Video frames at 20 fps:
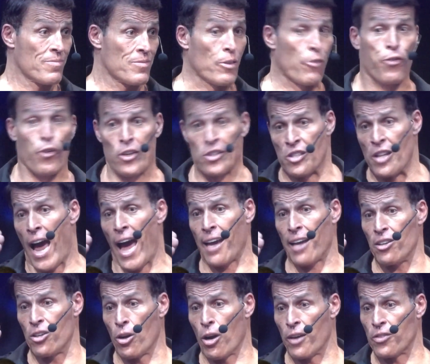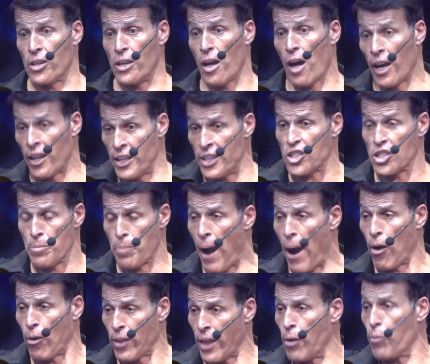The first night, at the Unleash the
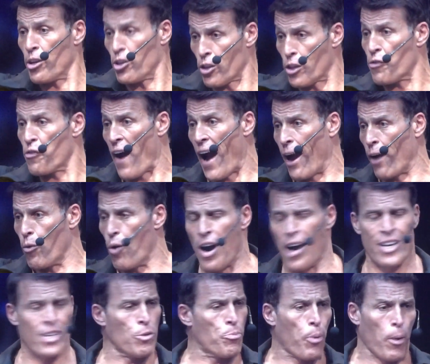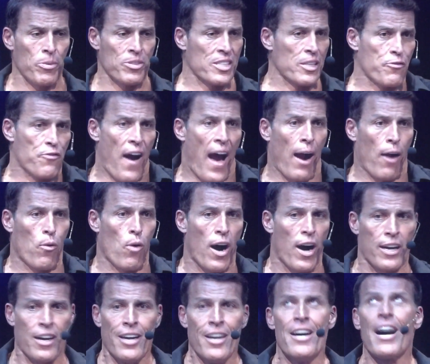Power Within, we do the fire walk. And the purpose of the fire
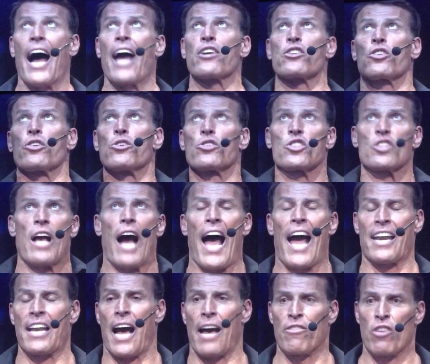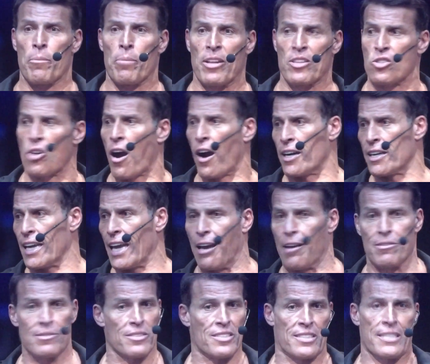walk, I used to do skydiving, but it's hard to
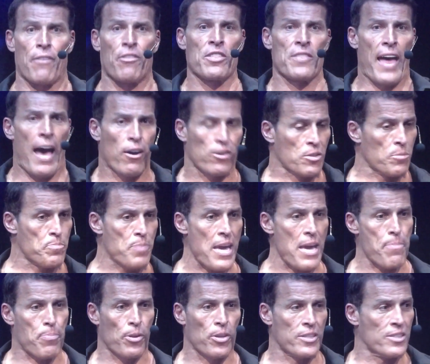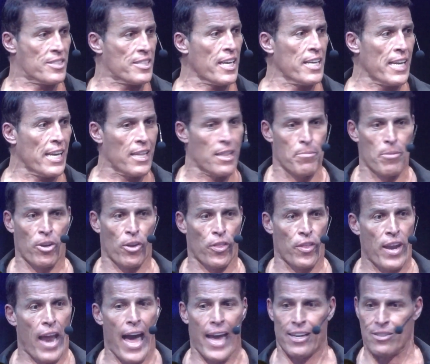get 7,000 people in Sydney in the middle of
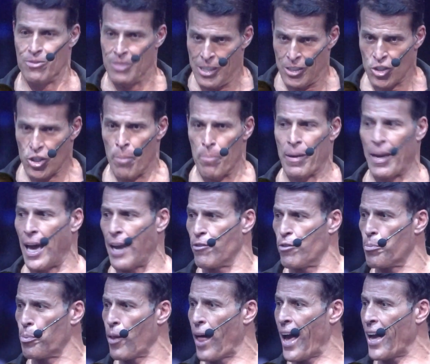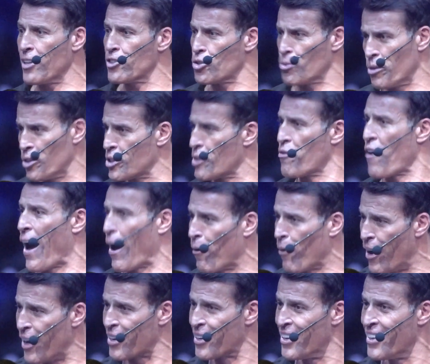the night jumping out of a plane, so we use the fire
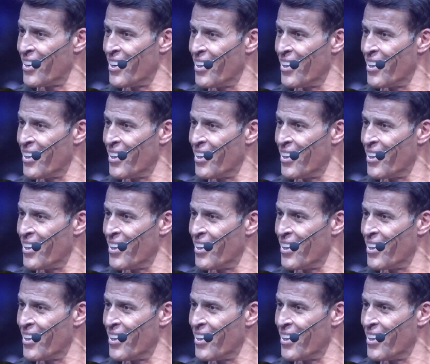walk.